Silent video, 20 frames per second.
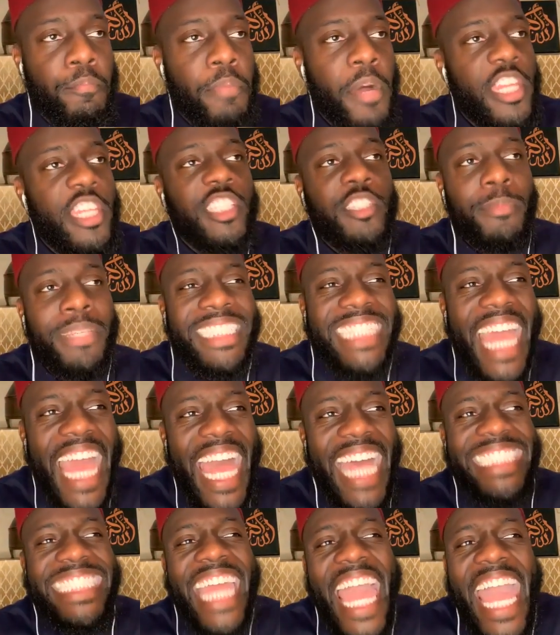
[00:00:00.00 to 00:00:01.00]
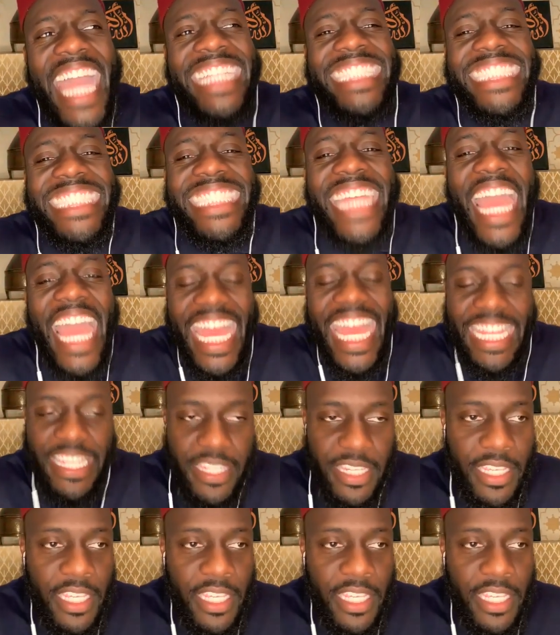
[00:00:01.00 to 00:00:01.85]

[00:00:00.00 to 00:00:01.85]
punishments as extant,